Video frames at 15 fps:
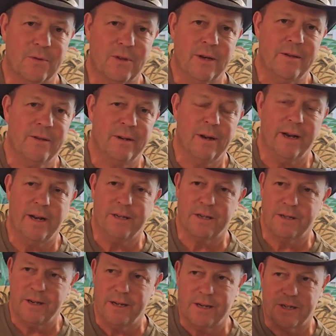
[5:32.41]
without United
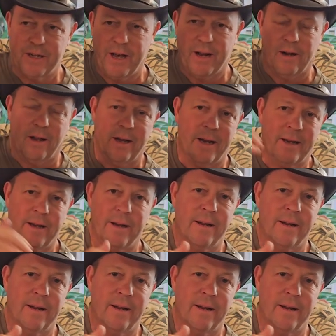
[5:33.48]
States satellite